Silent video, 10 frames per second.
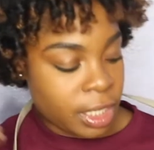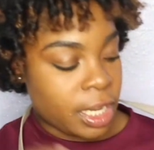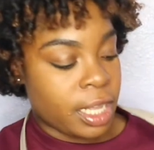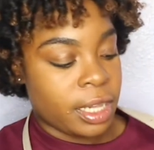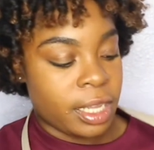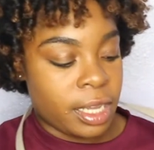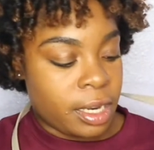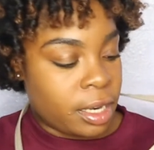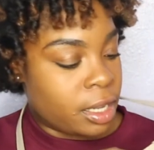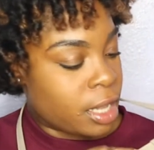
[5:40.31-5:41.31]
and
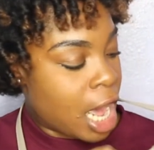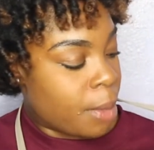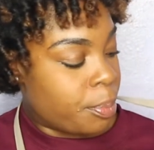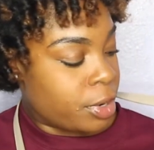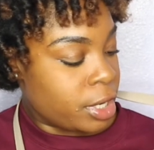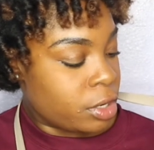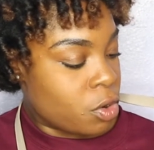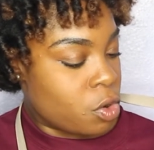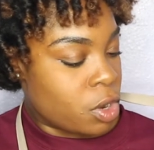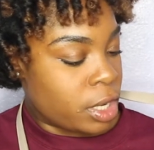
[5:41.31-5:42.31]
then I put it
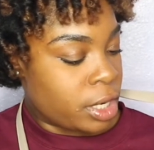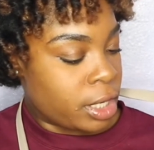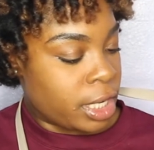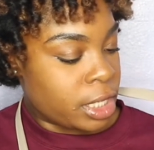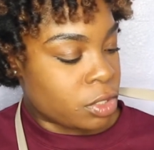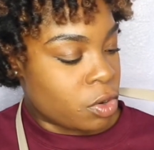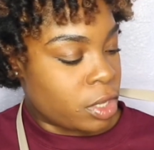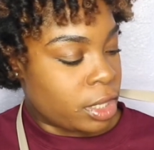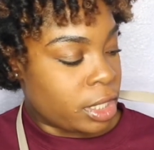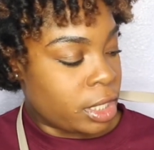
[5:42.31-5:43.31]
on, it is
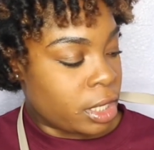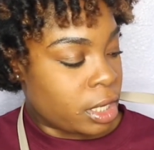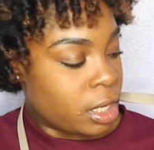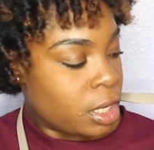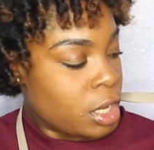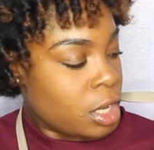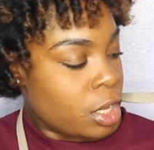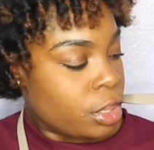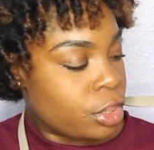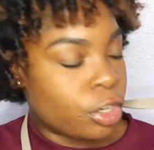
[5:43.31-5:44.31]
on the
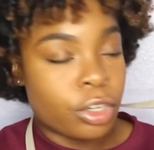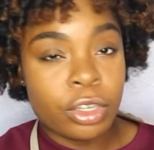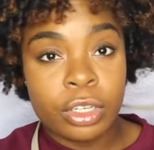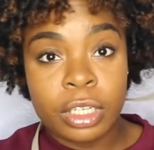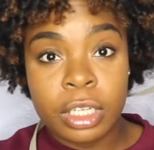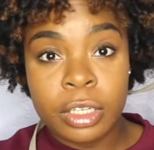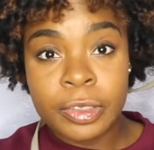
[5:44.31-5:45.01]
third